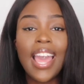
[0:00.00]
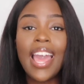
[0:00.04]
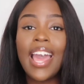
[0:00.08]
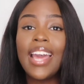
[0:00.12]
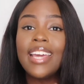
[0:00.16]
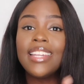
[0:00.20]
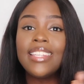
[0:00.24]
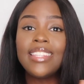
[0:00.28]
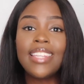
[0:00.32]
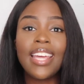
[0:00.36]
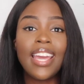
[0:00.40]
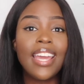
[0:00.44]

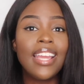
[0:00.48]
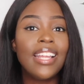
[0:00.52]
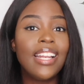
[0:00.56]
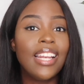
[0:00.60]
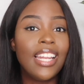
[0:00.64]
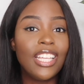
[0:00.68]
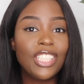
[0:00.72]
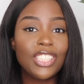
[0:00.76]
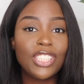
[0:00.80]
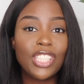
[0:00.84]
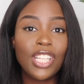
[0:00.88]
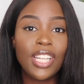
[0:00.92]
and they
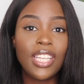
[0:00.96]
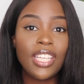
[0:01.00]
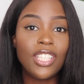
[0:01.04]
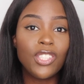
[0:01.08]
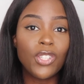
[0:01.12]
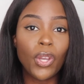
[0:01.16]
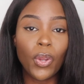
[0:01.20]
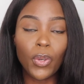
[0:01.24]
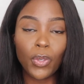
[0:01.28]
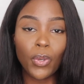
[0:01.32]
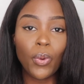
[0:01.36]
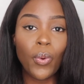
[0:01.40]
literally
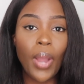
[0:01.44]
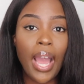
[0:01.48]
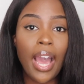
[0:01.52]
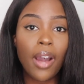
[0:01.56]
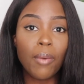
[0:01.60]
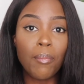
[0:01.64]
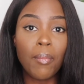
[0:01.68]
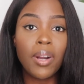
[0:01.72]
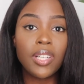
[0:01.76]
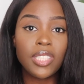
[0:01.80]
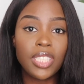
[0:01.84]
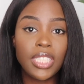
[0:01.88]
don't know
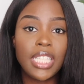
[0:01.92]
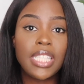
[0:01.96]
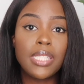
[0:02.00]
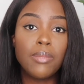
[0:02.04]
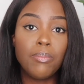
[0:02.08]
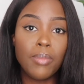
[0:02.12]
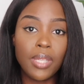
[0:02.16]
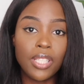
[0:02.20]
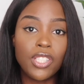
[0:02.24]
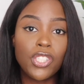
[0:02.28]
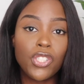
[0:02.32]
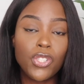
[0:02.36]
how much this
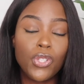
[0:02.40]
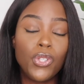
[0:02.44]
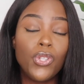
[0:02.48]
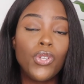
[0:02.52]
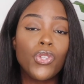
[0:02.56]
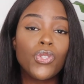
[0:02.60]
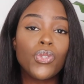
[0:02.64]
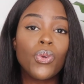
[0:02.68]
means to you.